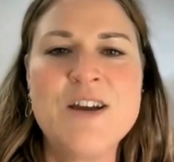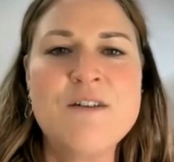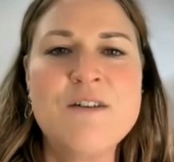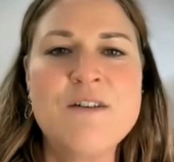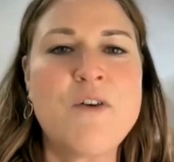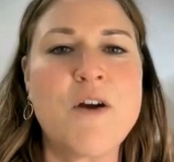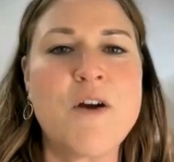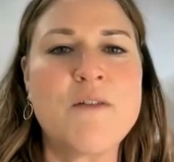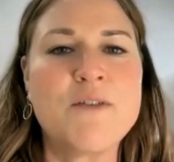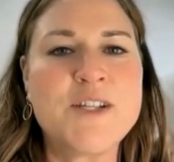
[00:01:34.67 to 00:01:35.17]

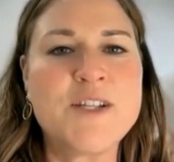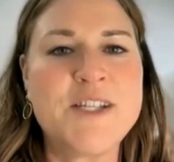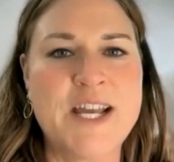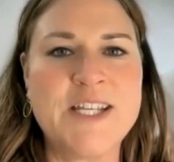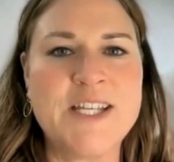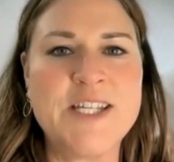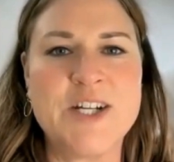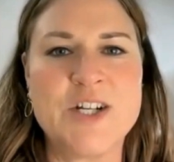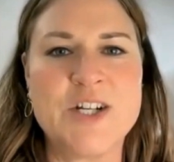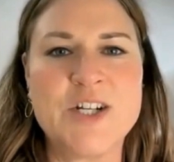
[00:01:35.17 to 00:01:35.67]
For over 10
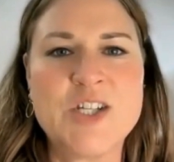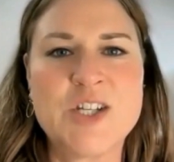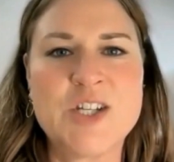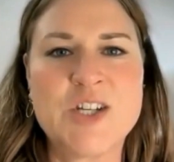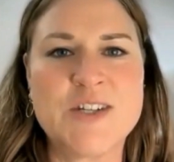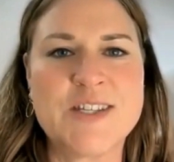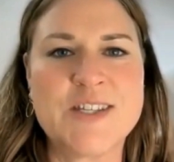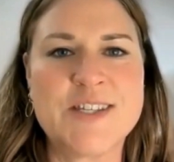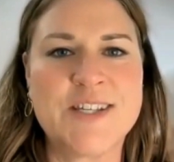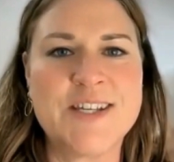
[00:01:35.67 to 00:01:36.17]
years,
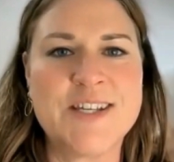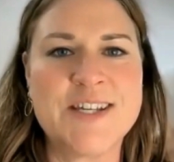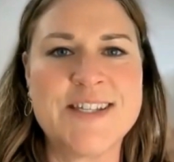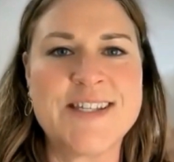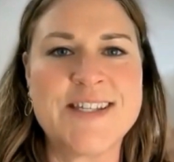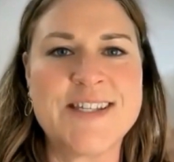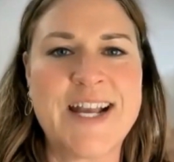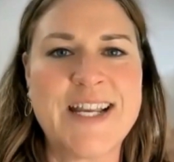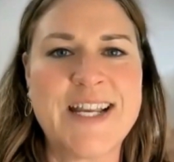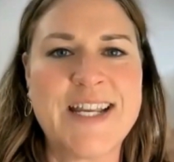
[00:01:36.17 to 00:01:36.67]
Crystal has
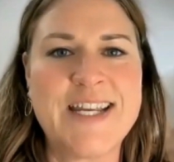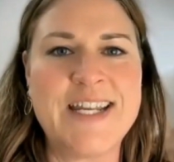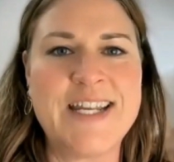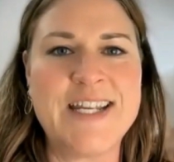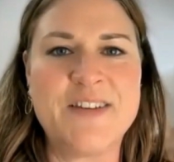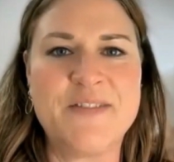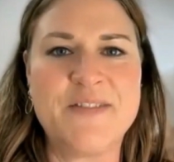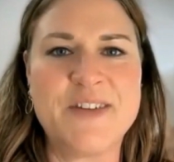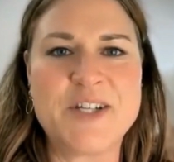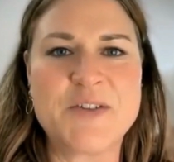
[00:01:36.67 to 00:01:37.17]
guided
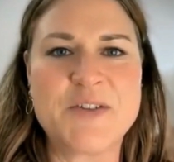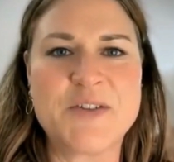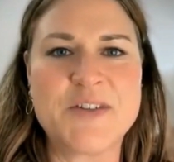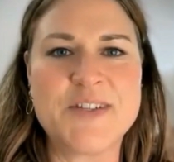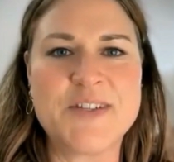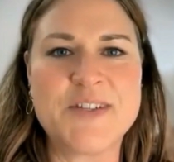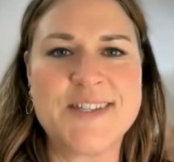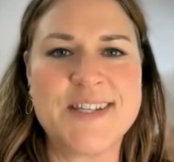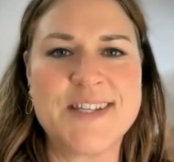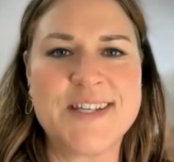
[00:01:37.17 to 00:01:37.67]
individuals